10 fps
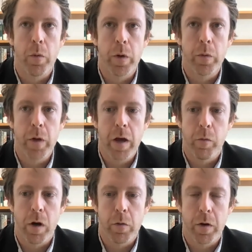We, we
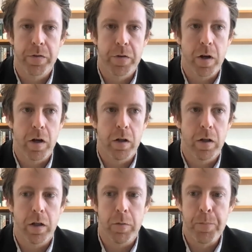have one question I'll
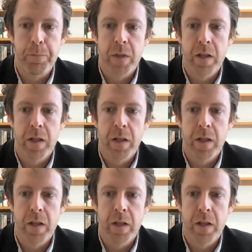um,